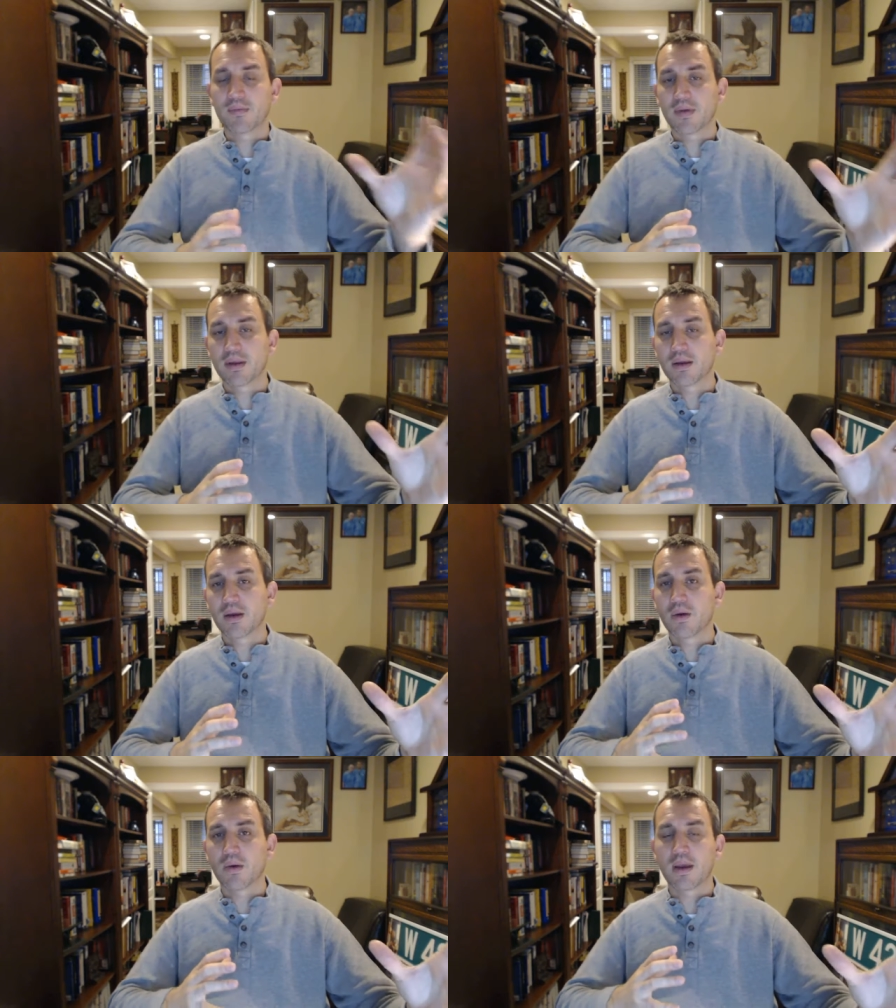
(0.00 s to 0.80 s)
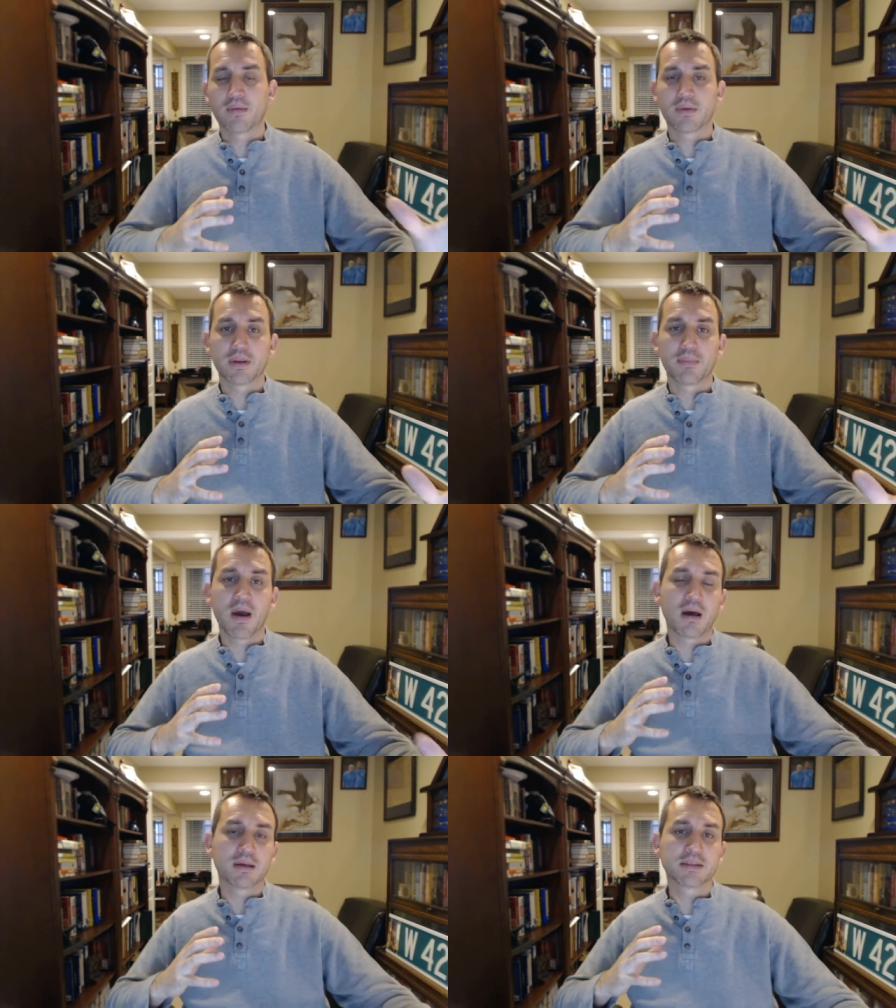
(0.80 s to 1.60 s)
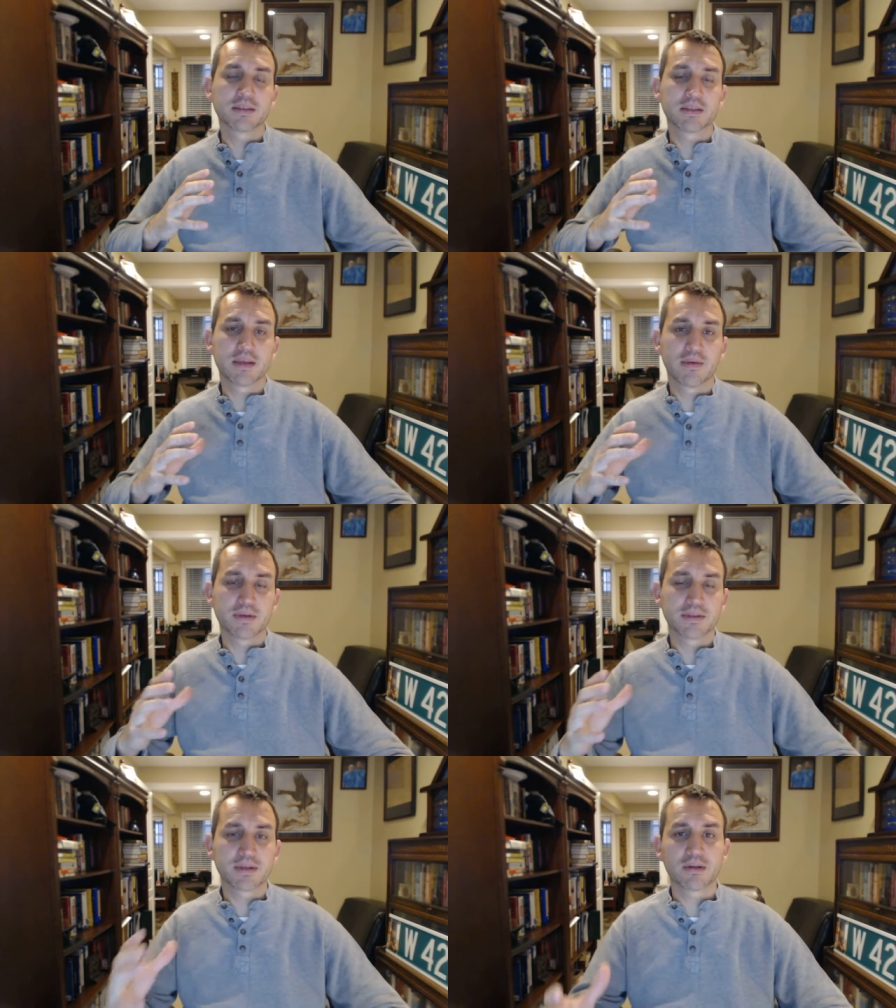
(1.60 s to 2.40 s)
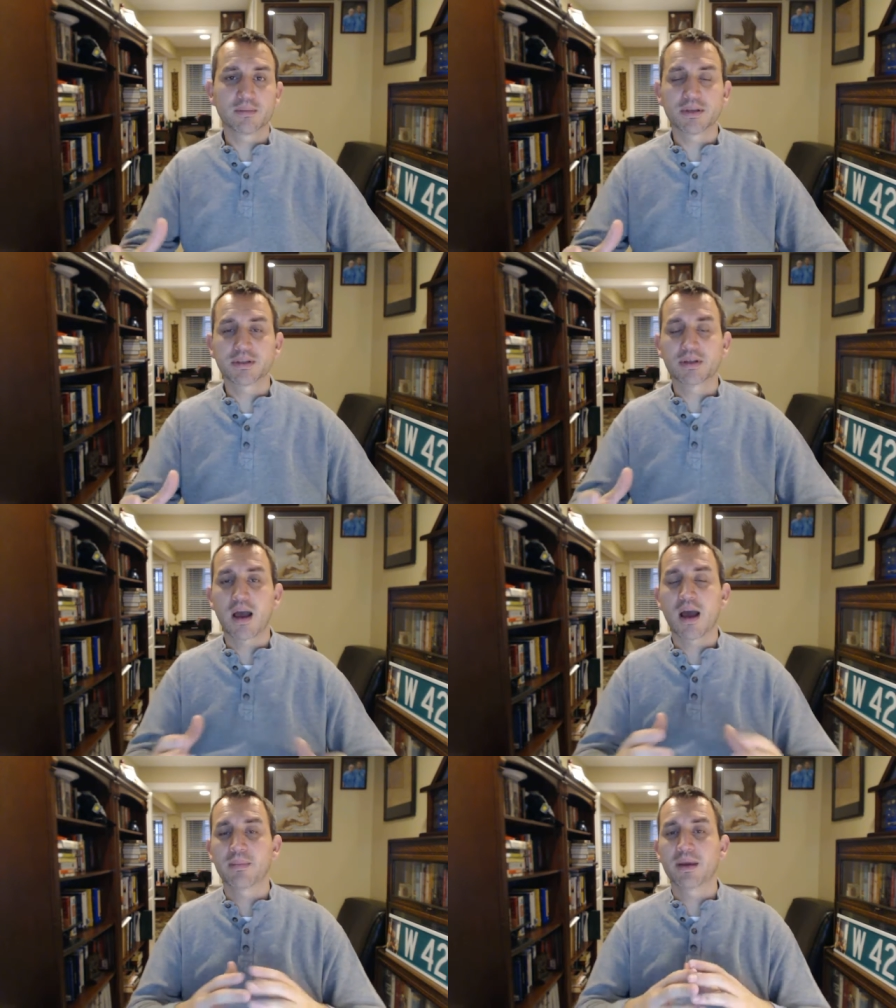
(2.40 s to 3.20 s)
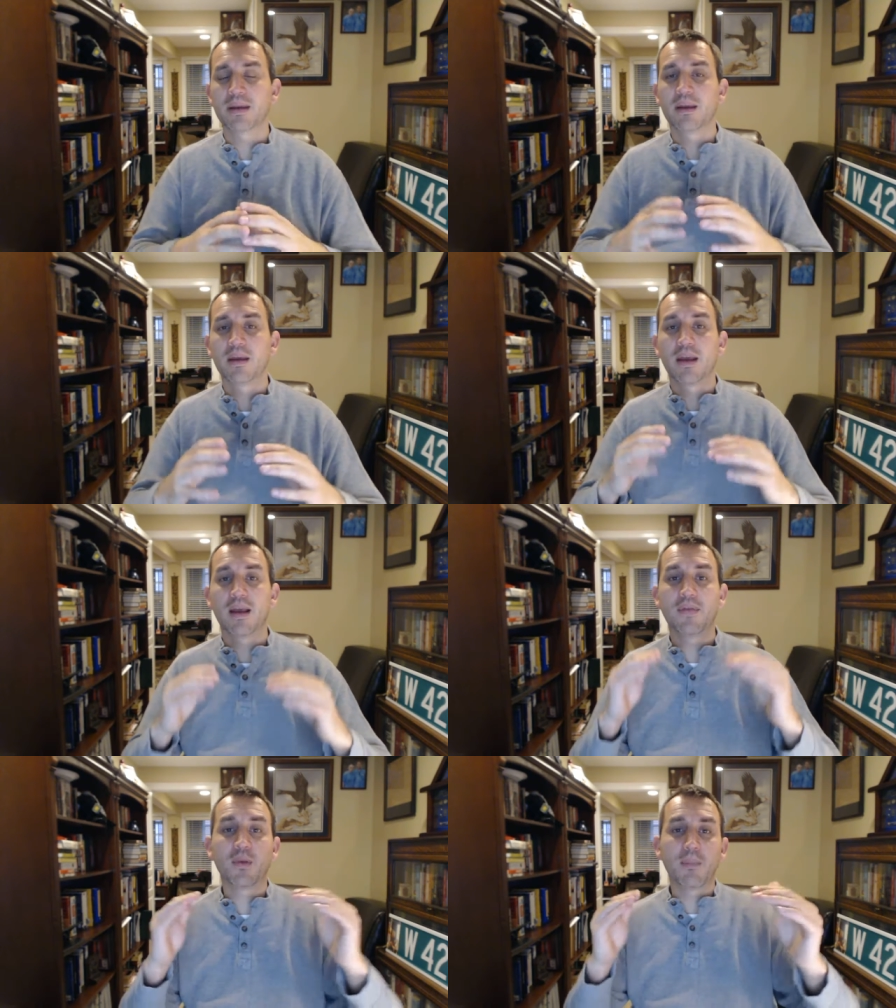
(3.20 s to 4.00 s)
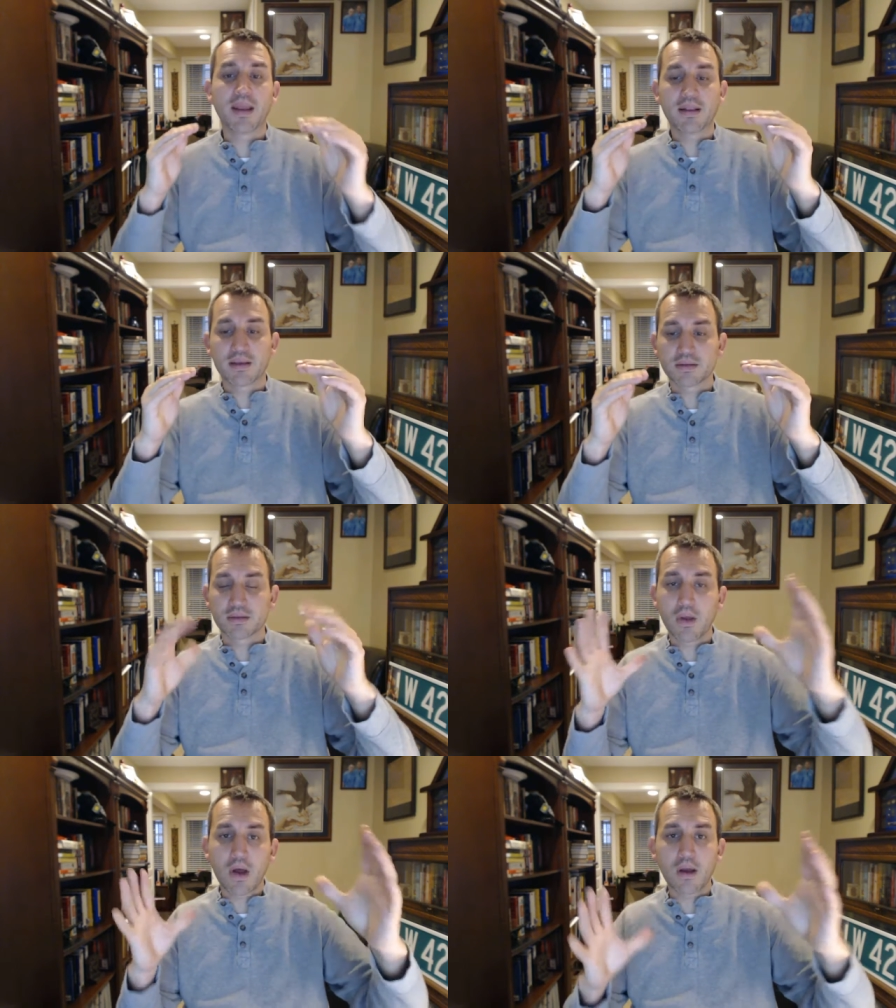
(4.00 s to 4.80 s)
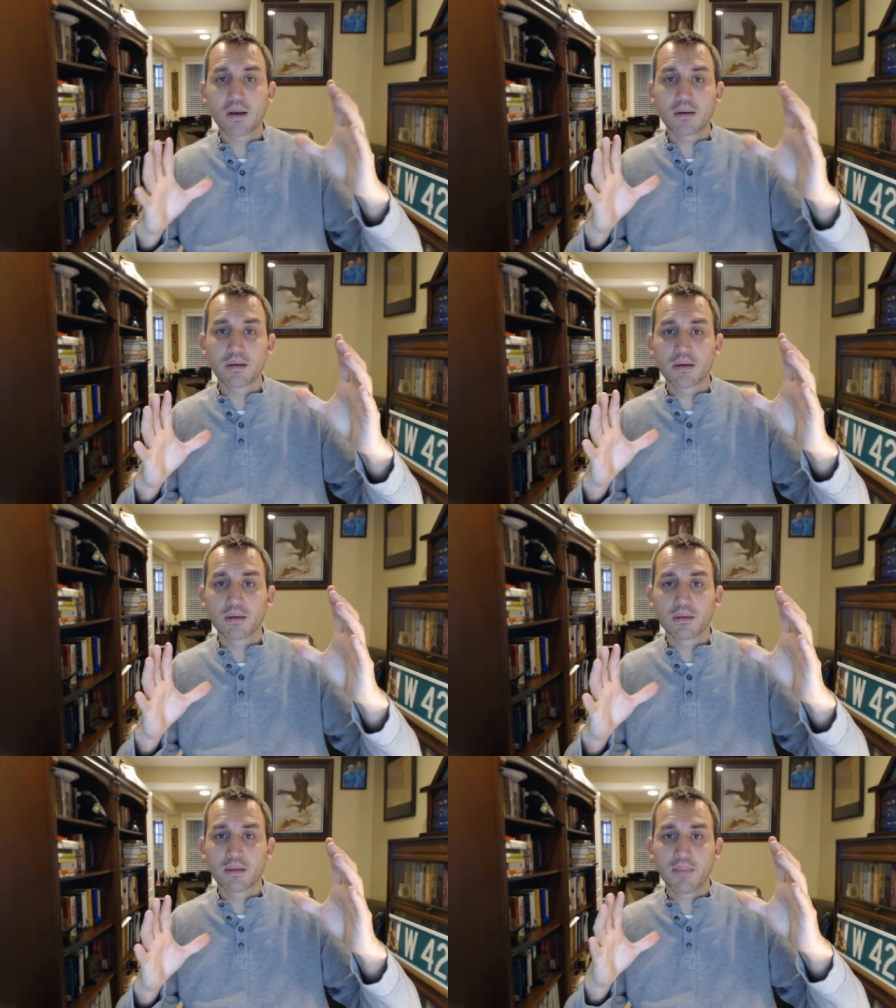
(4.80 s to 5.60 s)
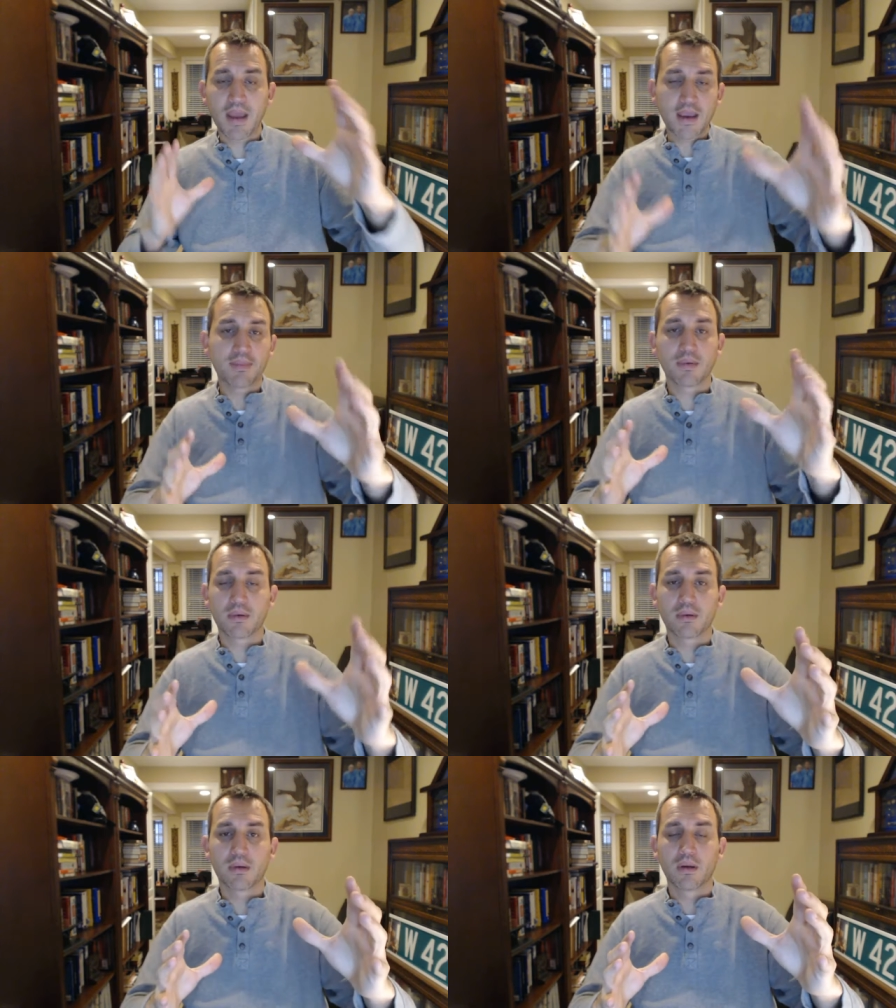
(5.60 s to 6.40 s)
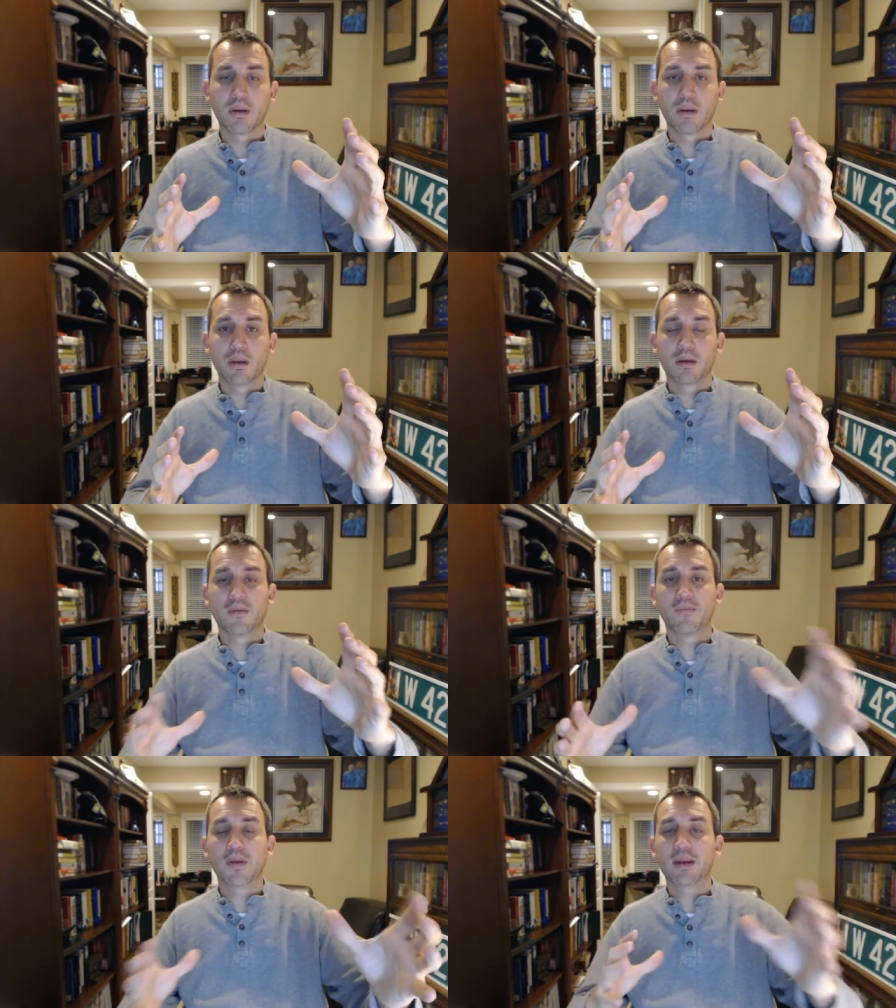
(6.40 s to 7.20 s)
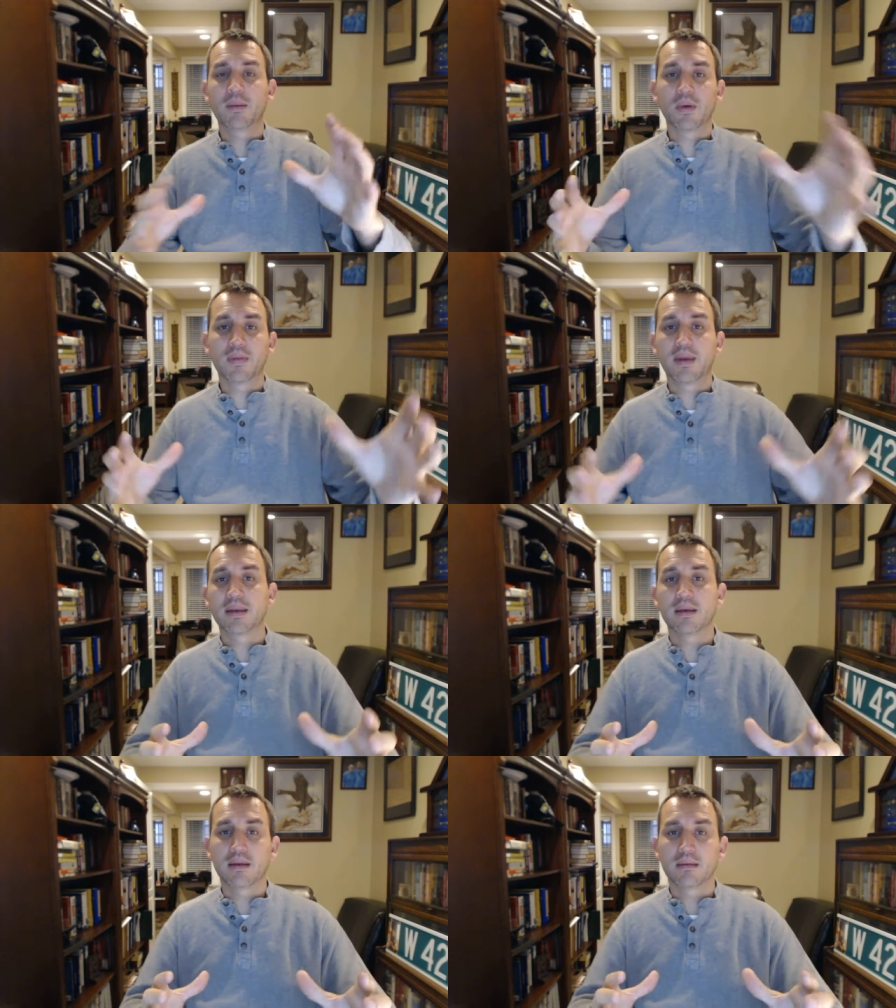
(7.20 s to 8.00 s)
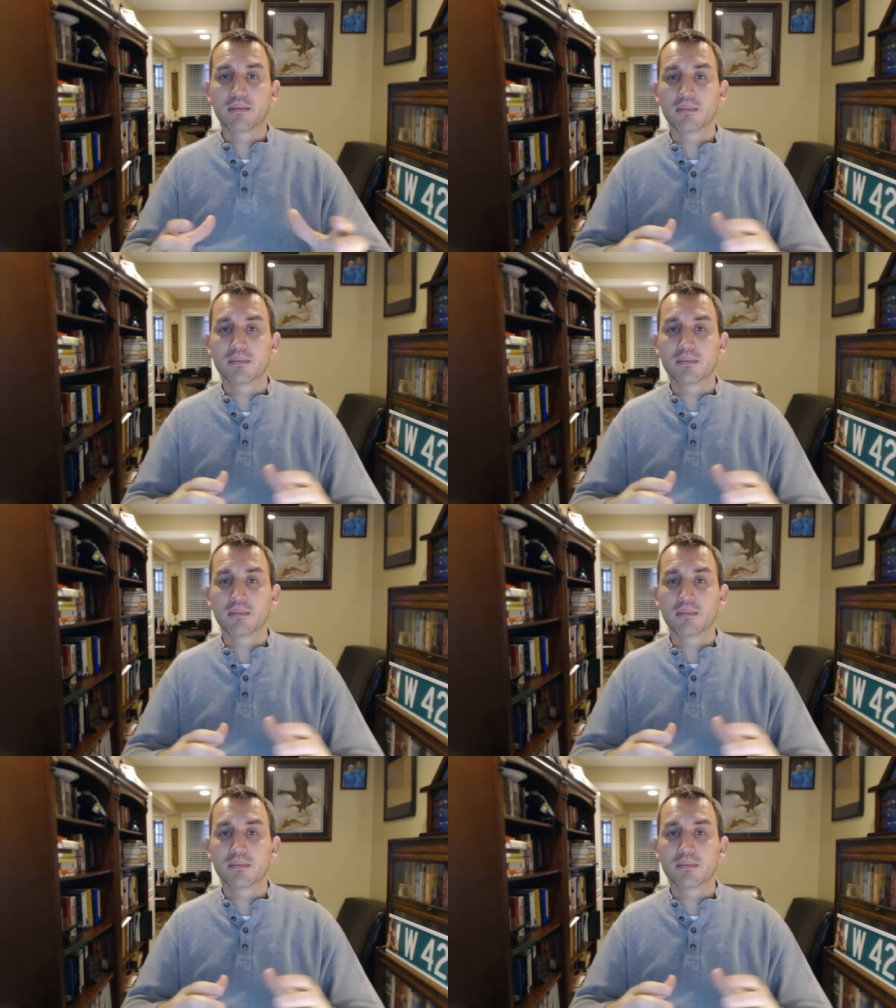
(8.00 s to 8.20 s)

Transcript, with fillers: every video, every policy, every syllabus comment, and they'll make this long paper defending what they did.